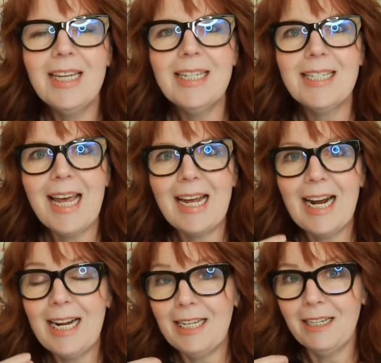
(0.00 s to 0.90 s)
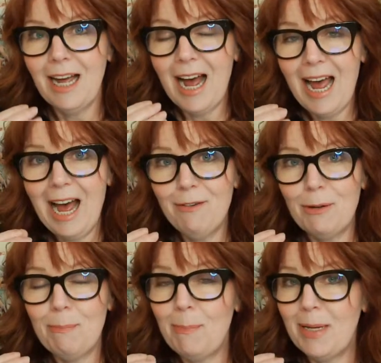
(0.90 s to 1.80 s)
is that I have
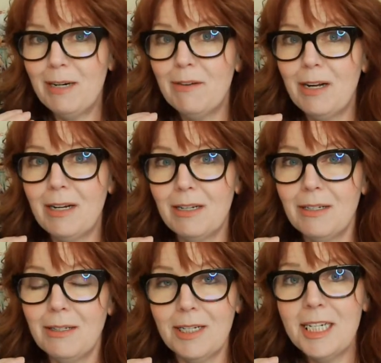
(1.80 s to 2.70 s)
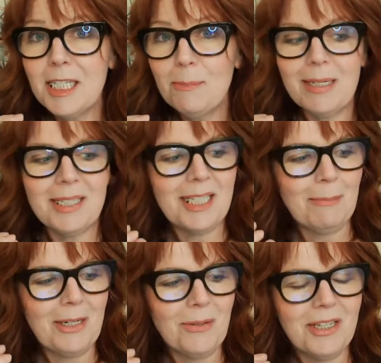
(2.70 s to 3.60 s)
a bit of a lisp, and
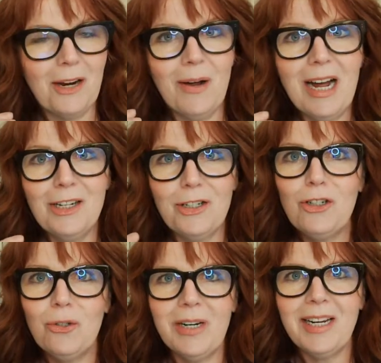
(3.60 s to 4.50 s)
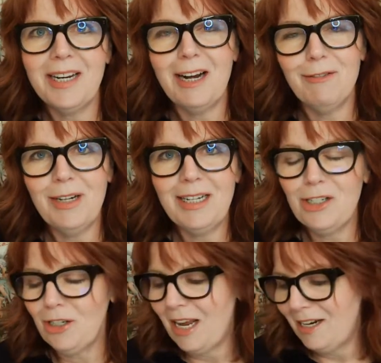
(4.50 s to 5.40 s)
somebody was like, "Well, do you drink at every
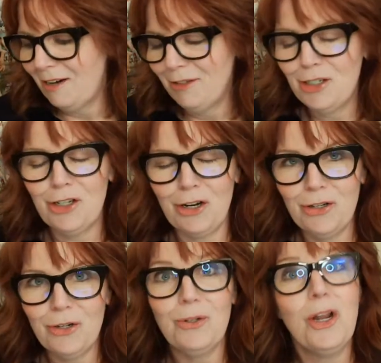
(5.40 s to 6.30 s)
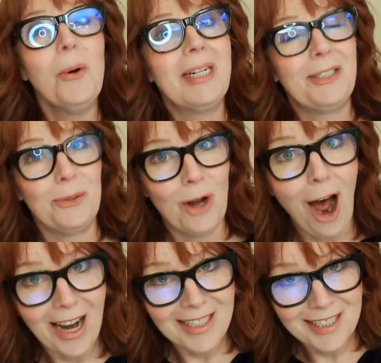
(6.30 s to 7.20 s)
show you do?" No, I do
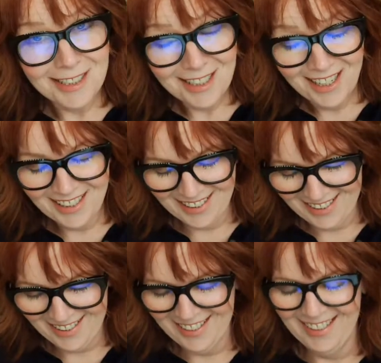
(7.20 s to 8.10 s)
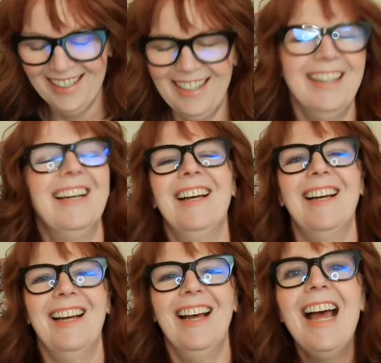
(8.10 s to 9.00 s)
not.
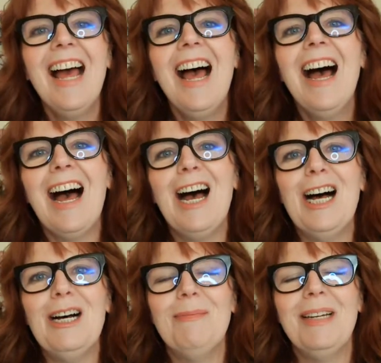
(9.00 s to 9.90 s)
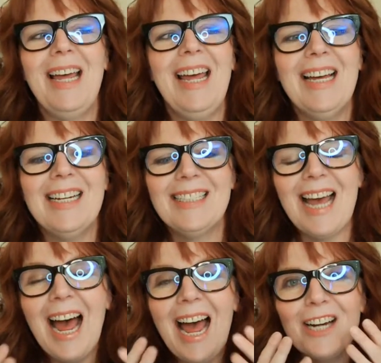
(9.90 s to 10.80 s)
And I
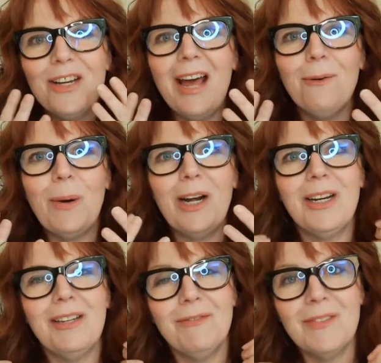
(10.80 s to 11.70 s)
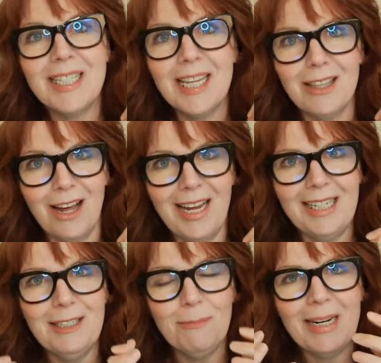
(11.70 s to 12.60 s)
actually wear
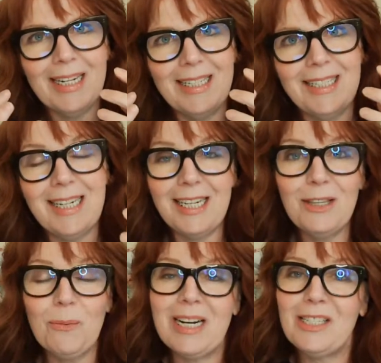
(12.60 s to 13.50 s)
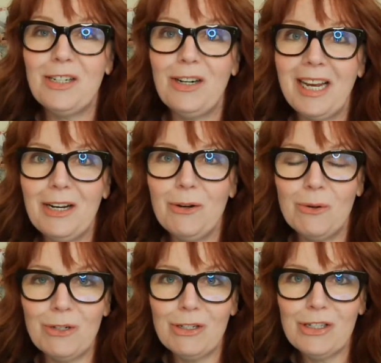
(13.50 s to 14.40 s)
Invisalign. My teeth, when I started getting
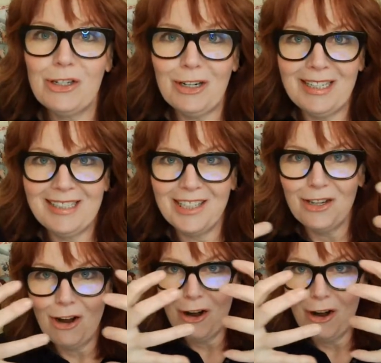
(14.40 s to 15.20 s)
older, started just